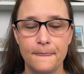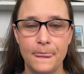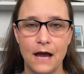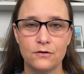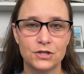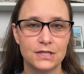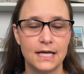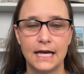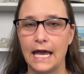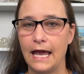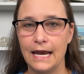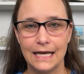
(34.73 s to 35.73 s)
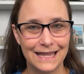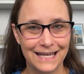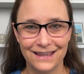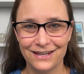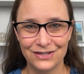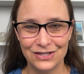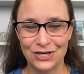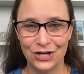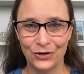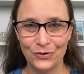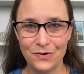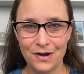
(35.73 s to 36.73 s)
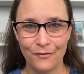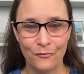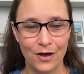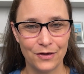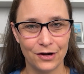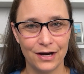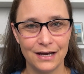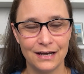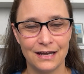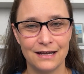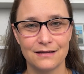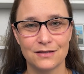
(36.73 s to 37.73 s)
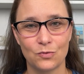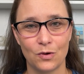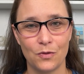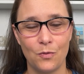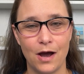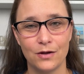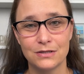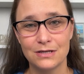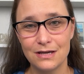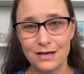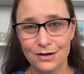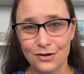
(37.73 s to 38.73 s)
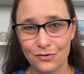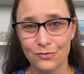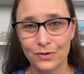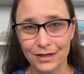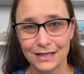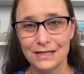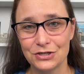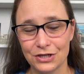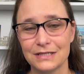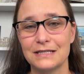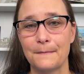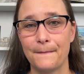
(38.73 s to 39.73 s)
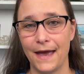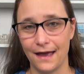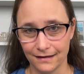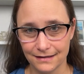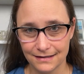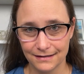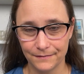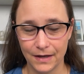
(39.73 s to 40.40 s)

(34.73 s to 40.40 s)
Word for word: Now, just like anything that's new, whether it is worthwhile to you really just depends.